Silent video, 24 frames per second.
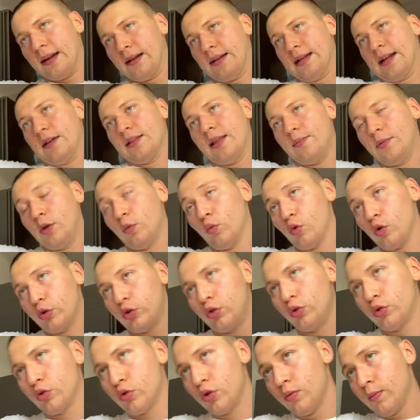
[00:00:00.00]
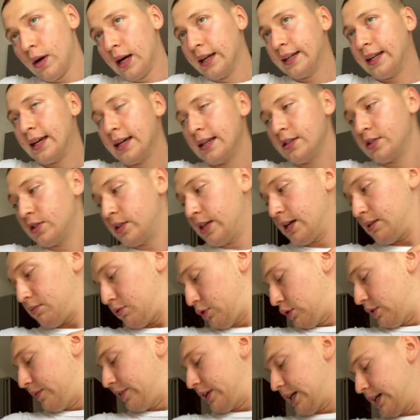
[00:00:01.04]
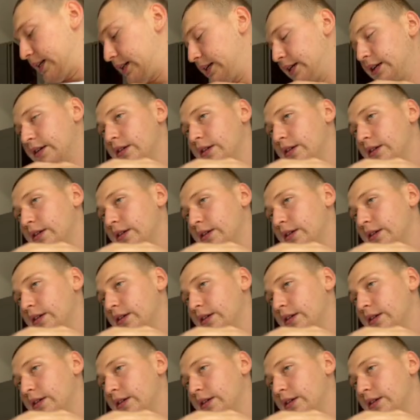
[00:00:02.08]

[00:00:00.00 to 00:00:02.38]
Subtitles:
Now let me walk you through my day so that you have an idea